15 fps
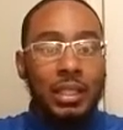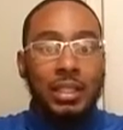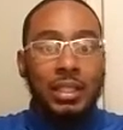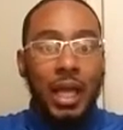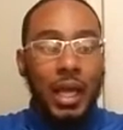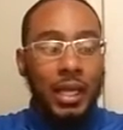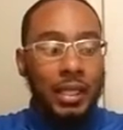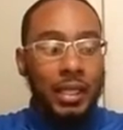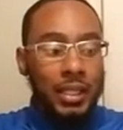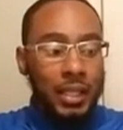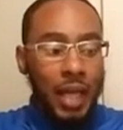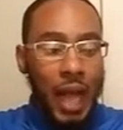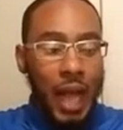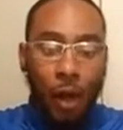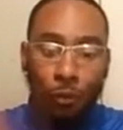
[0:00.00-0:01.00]
Like,
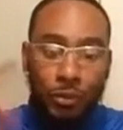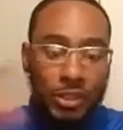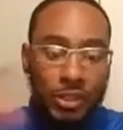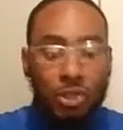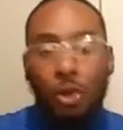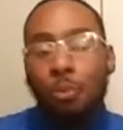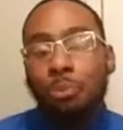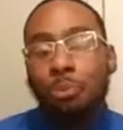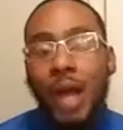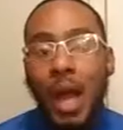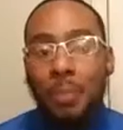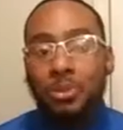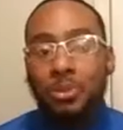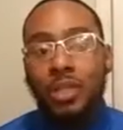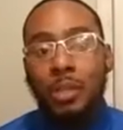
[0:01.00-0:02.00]
I was just on
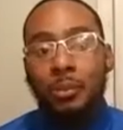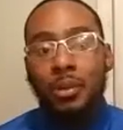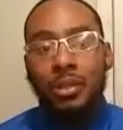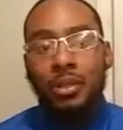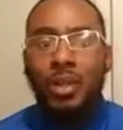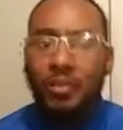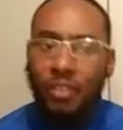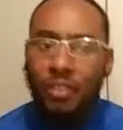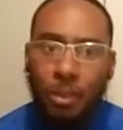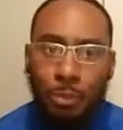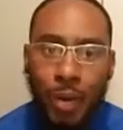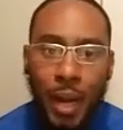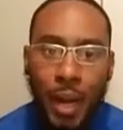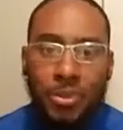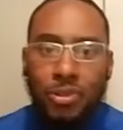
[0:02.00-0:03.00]
PropStream. You ever heard of
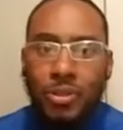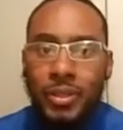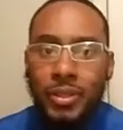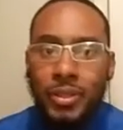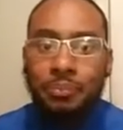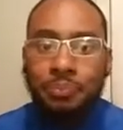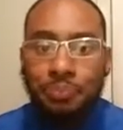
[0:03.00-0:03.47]
PropStream?